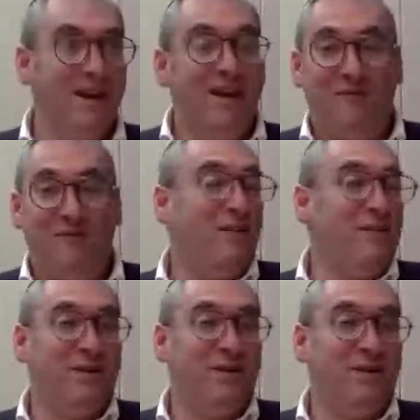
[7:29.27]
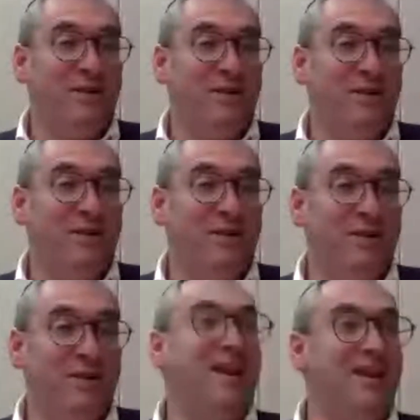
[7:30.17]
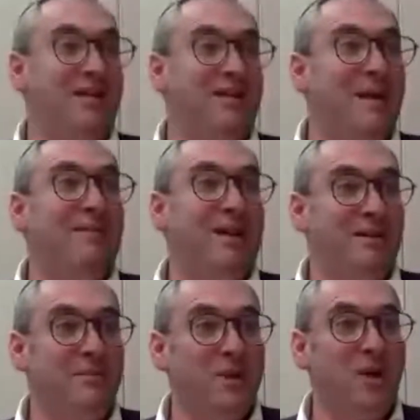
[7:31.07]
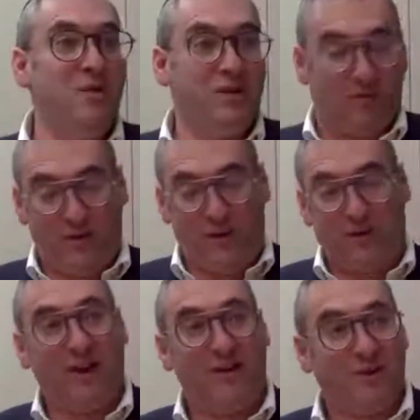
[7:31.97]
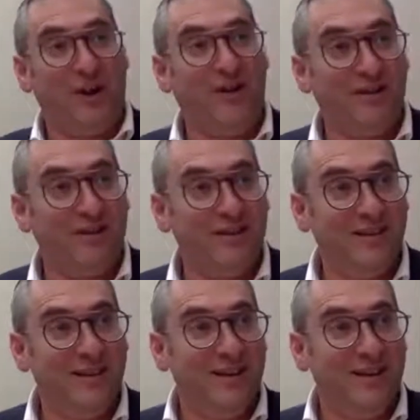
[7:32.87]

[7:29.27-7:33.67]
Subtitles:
Pharaoh would have said, no, they're staying here. I'm not letting them go because Pharaoh's heart was hardened.